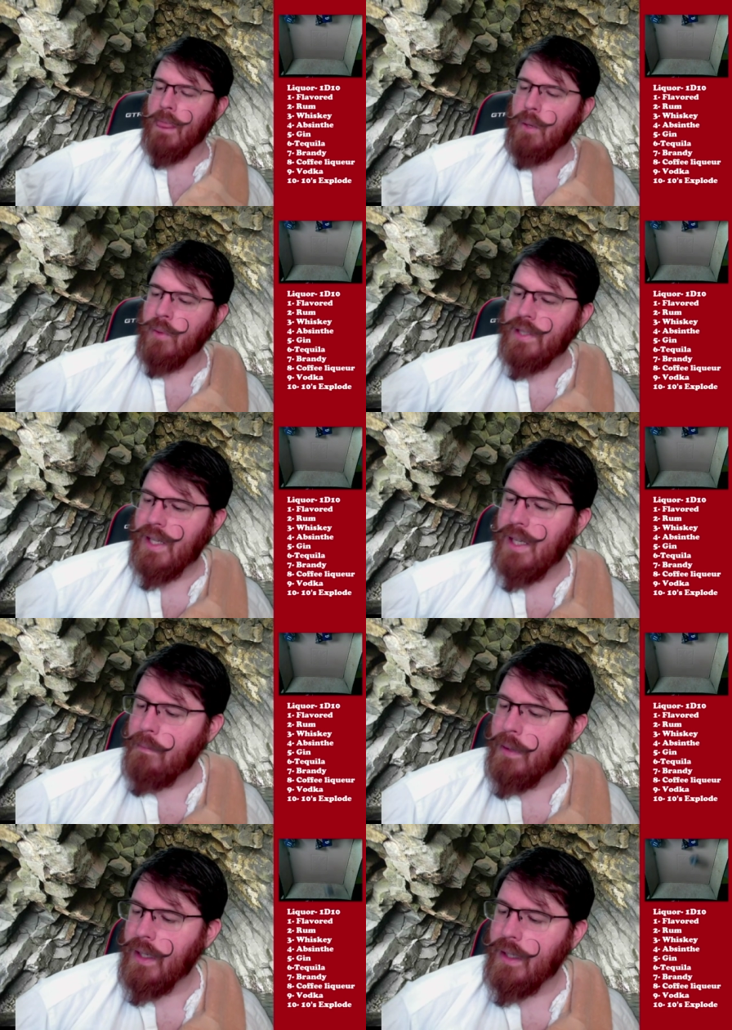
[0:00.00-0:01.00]
whiskey
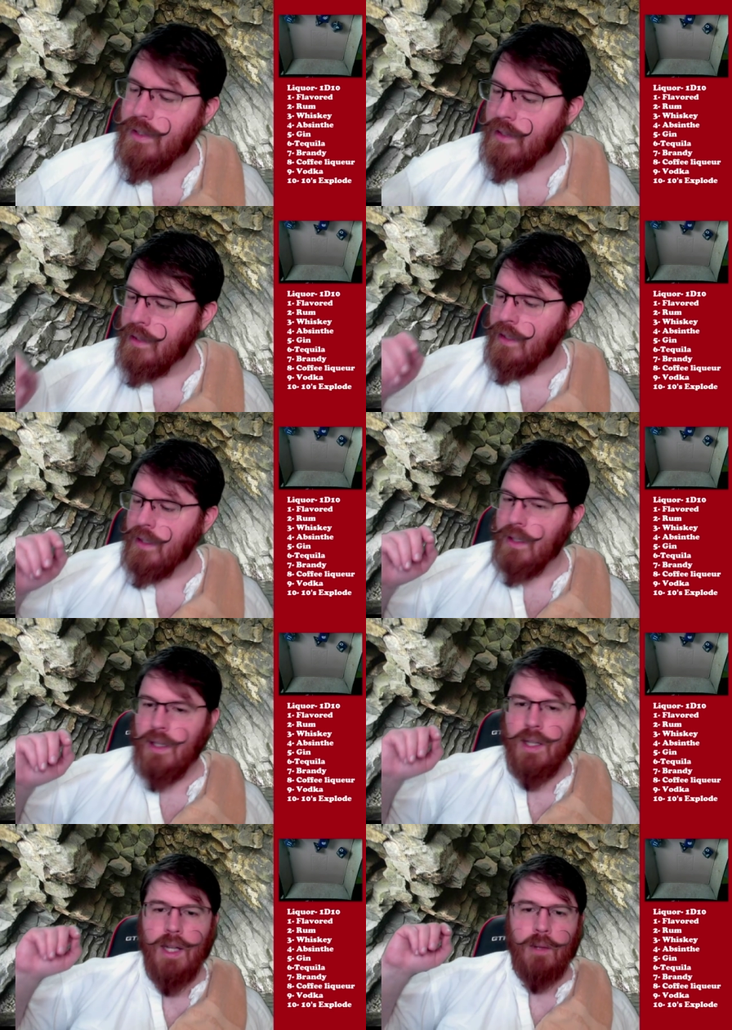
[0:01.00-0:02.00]
and bitters.
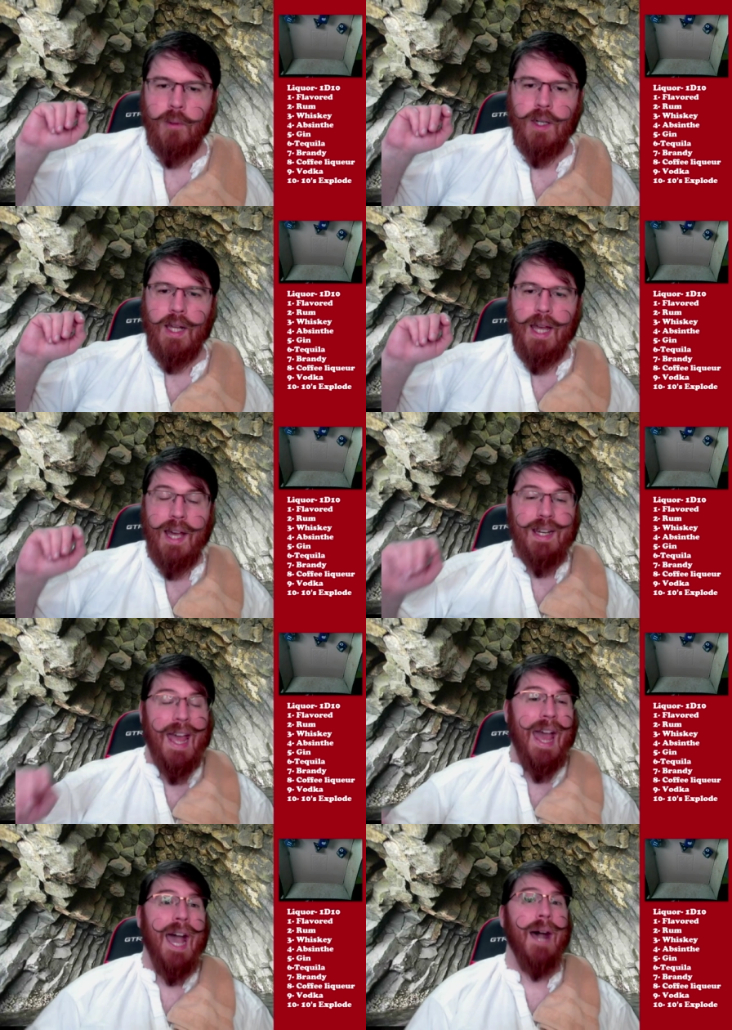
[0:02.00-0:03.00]
And we're going to add
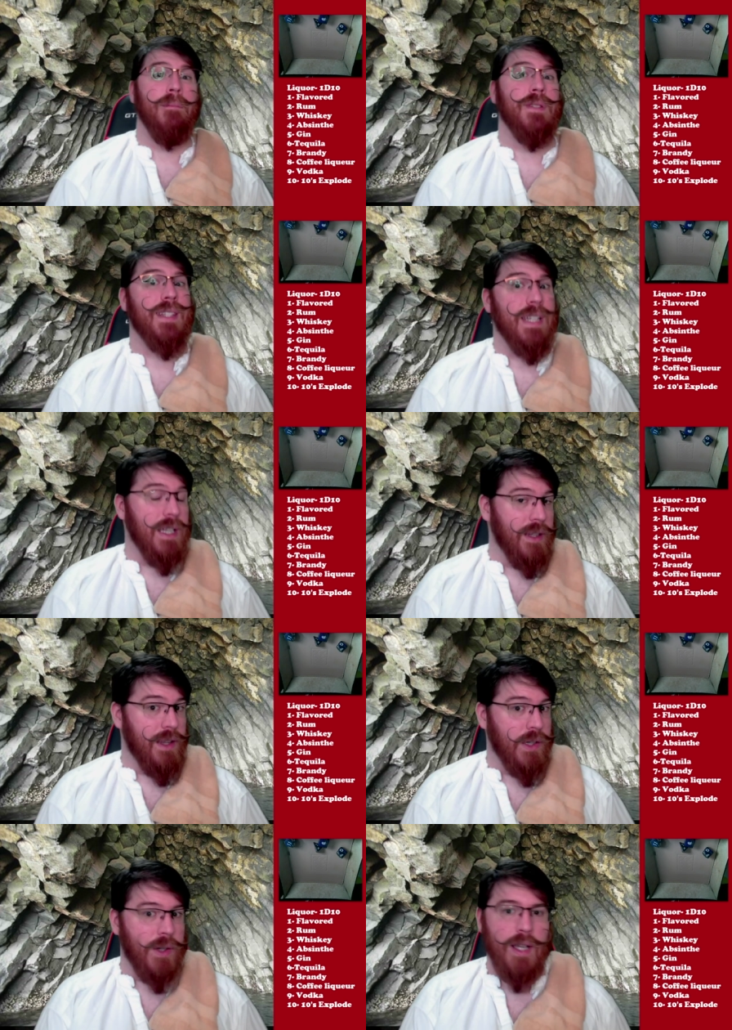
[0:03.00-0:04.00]

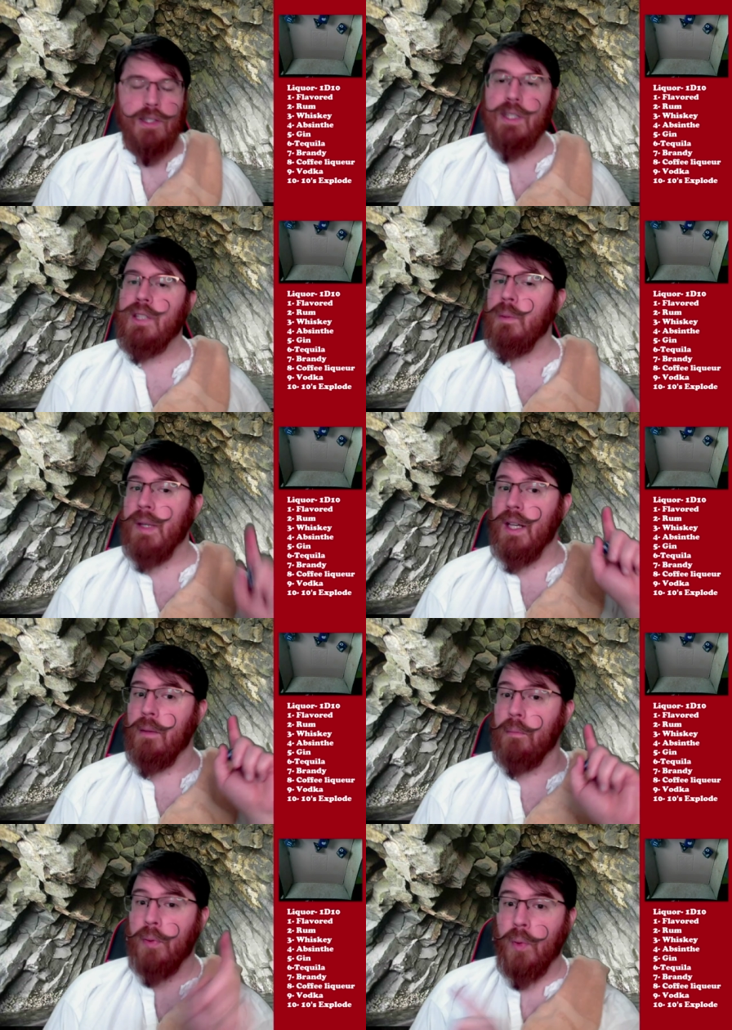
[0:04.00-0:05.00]
absinthe. Okay, so this will be an
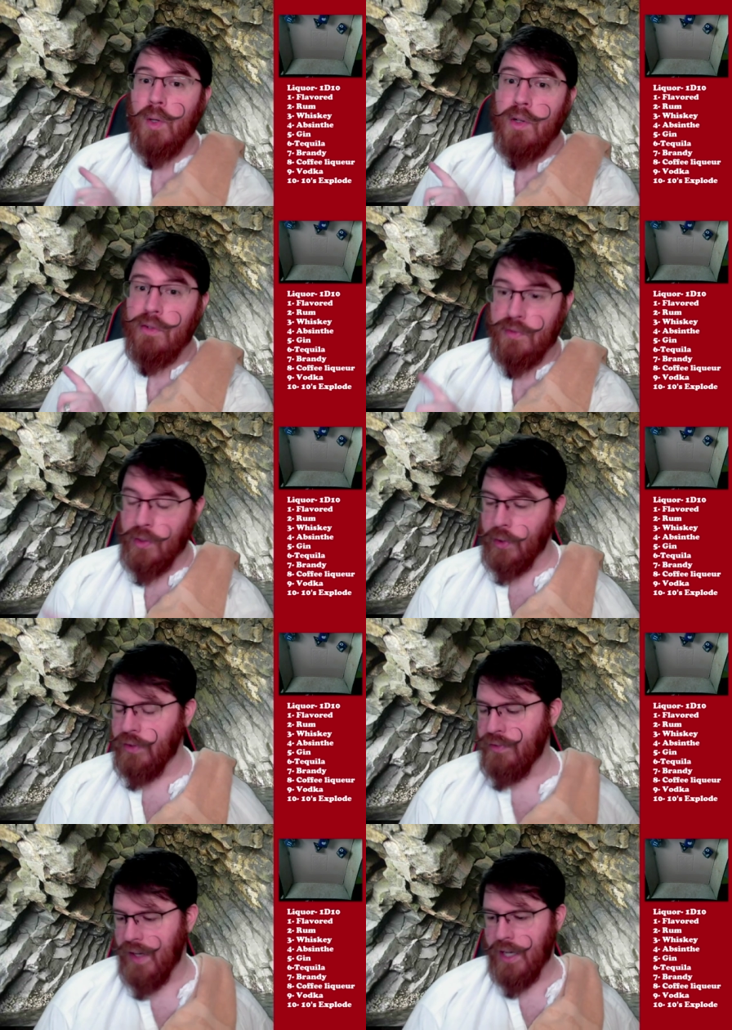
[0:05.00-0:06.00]
improved
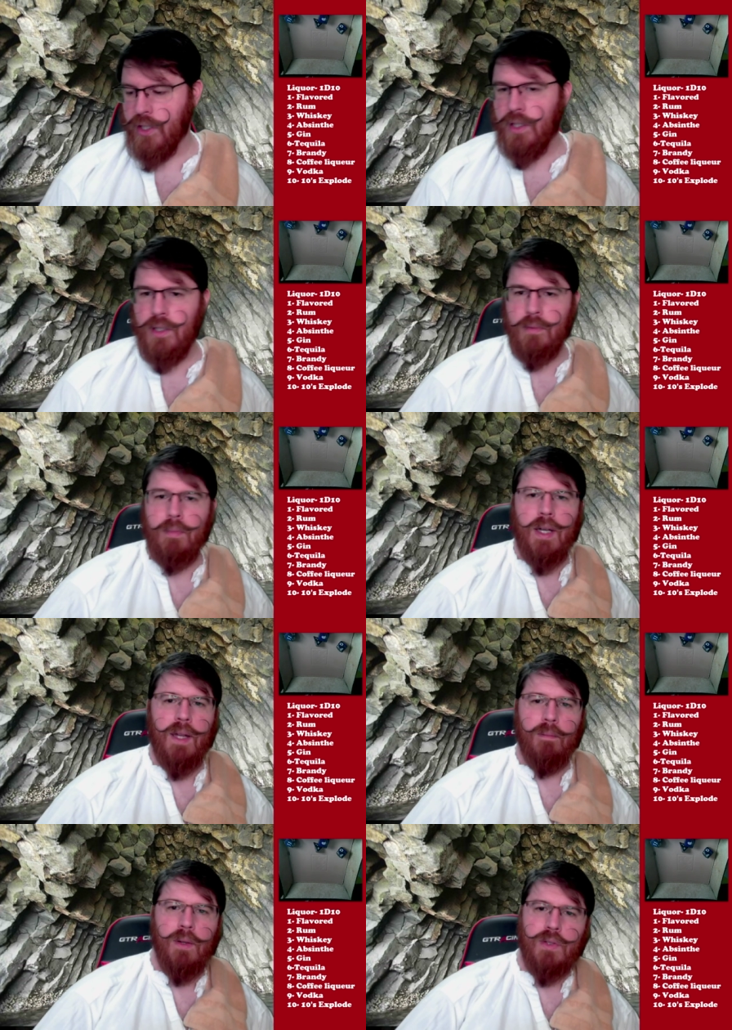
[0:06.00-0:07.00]
old fashioned
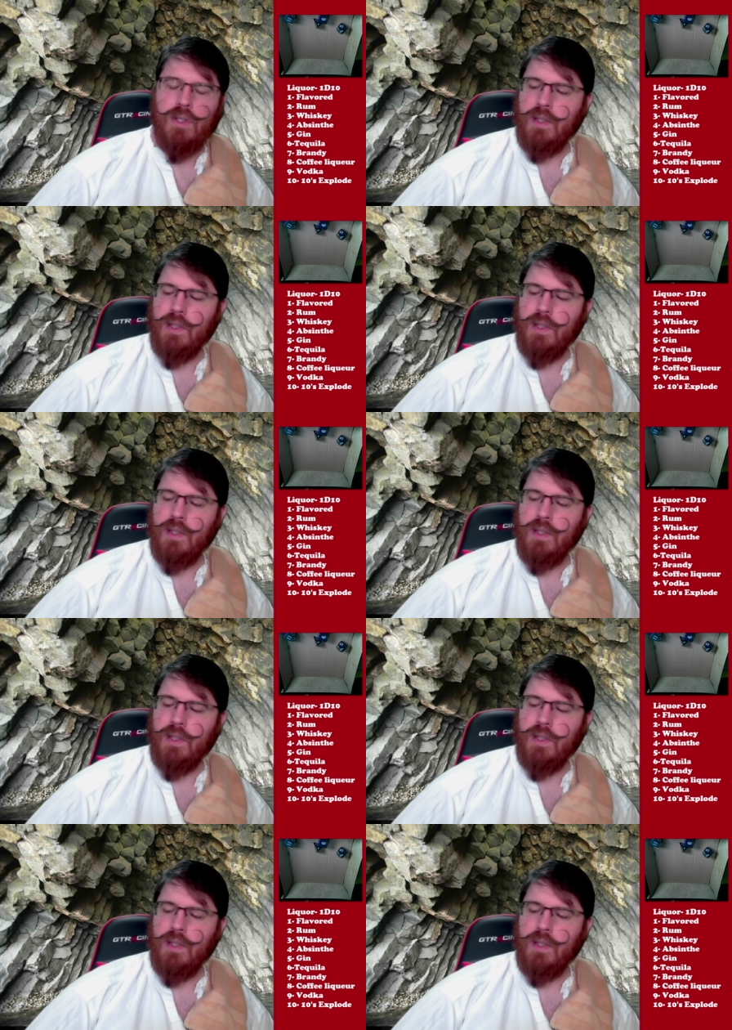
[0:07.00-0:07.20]
by most